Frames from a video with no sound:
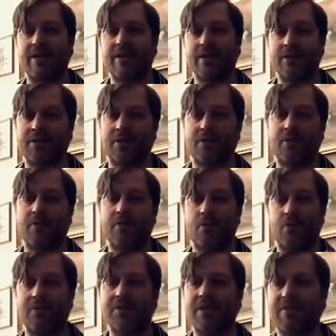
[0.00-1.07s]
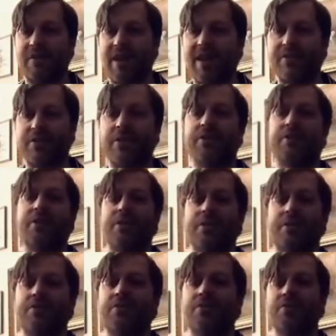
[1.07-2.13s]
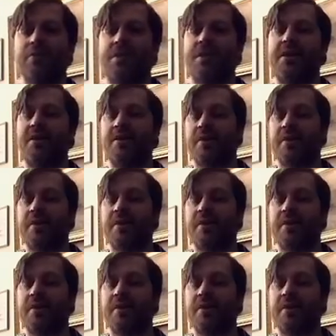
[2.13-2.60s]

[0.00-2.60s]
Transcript: So of course the advantage here is going to go to the